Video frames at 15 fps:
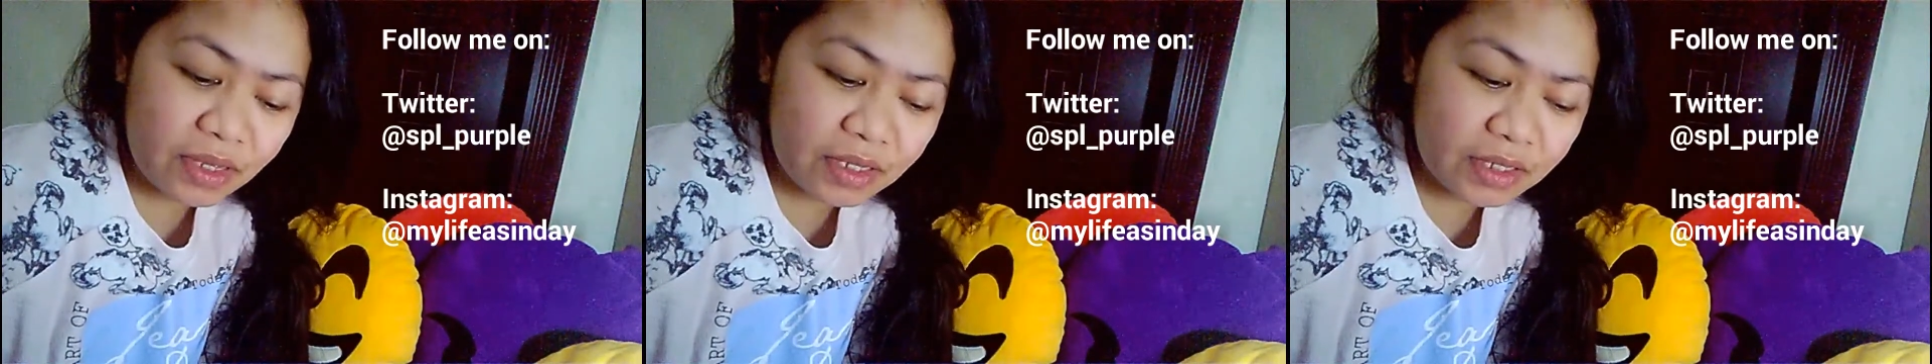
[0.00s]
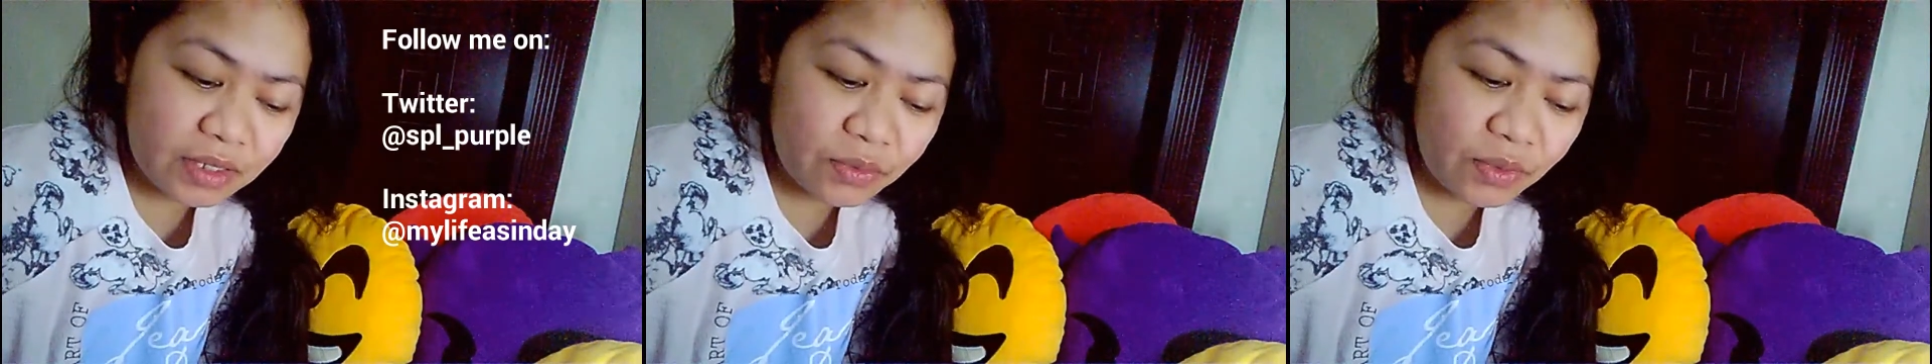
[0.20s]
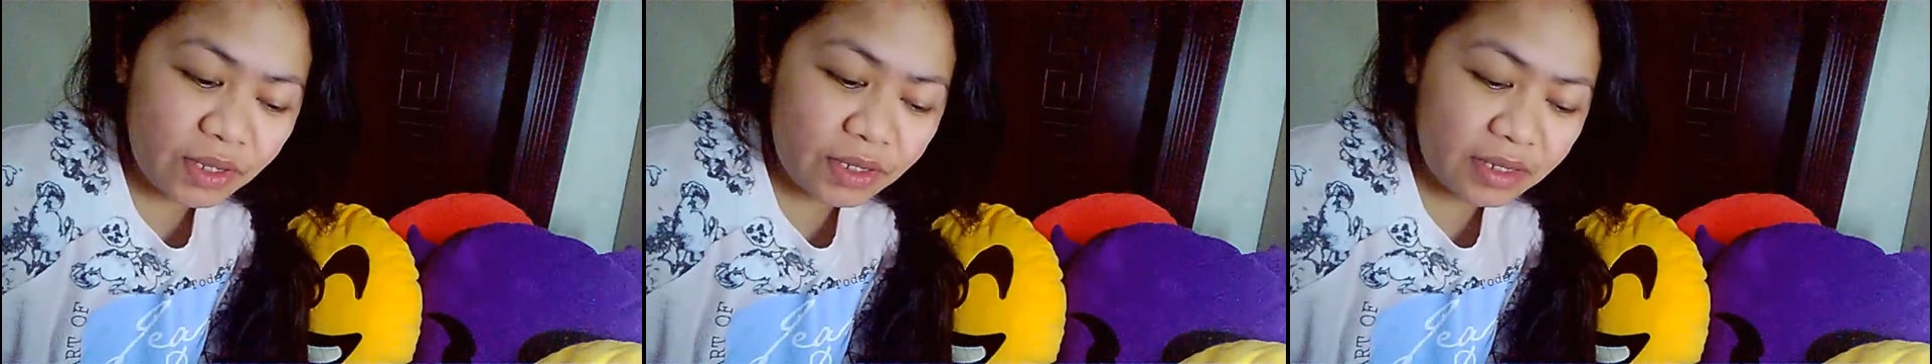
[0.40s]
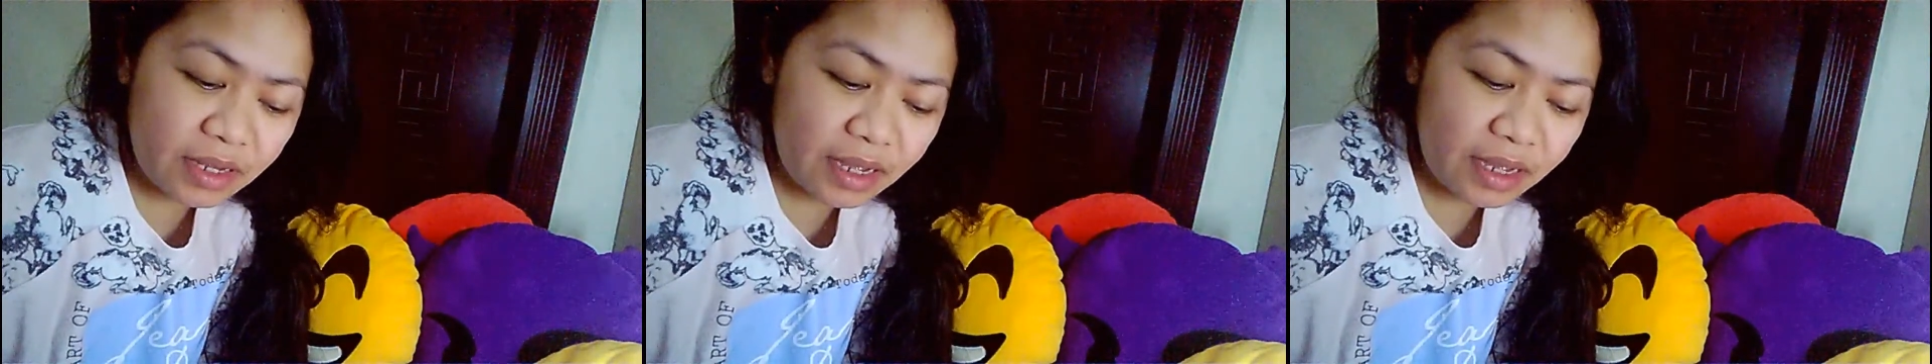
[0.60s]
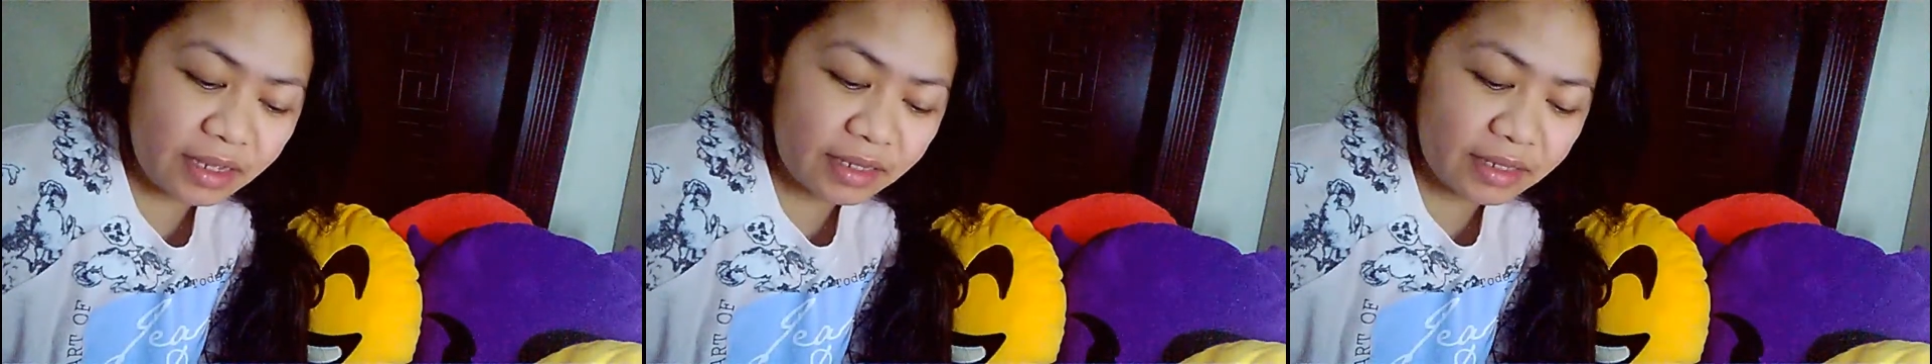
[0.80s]
this one,
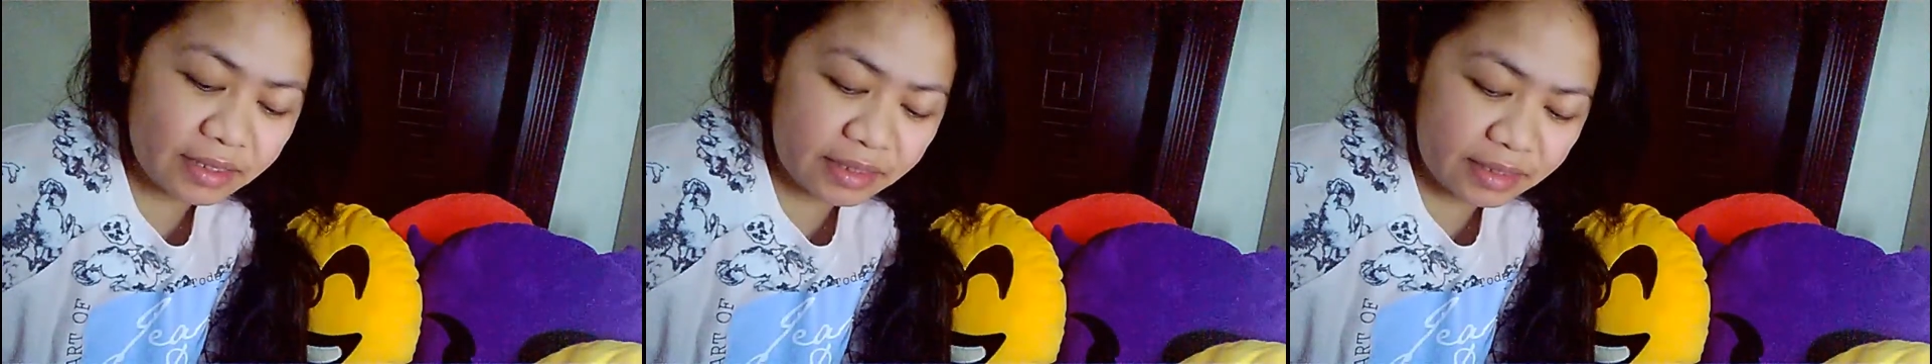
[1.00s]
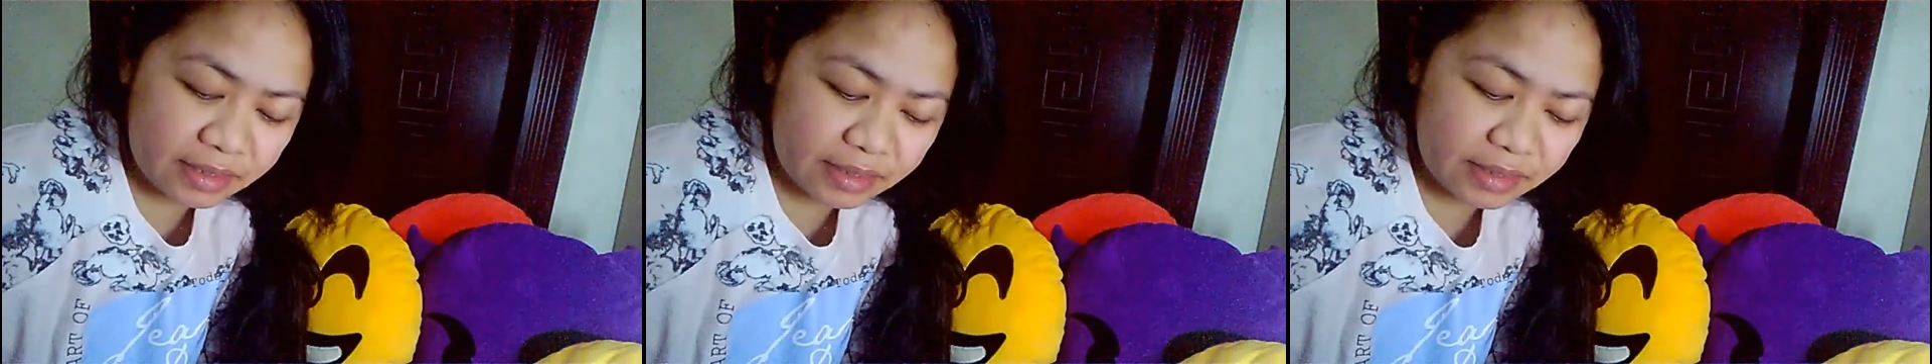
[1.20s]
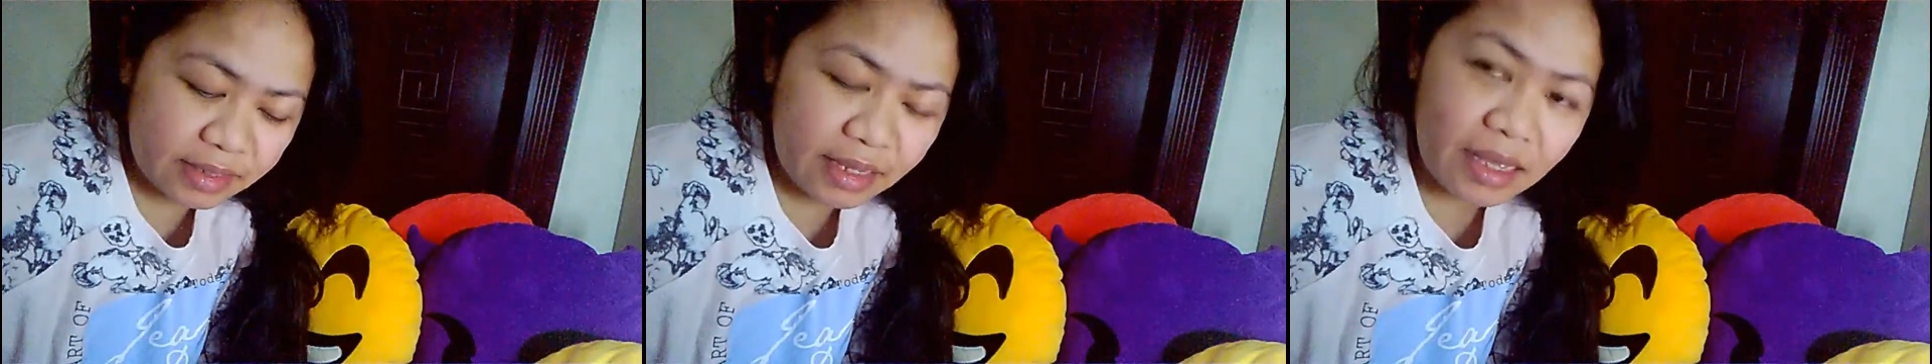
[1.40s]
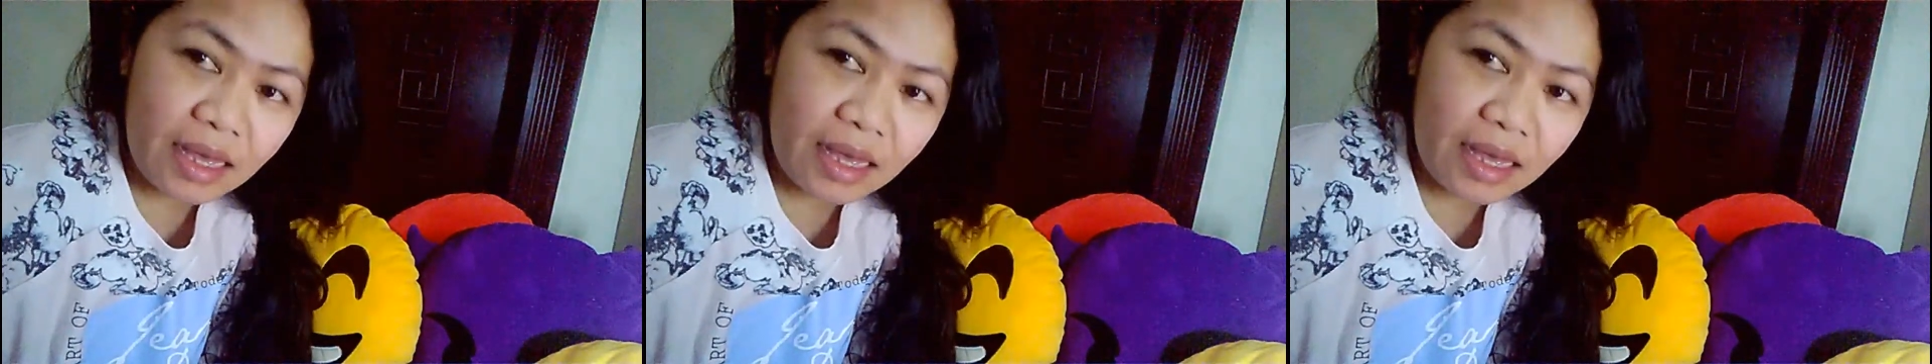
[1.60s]
guys.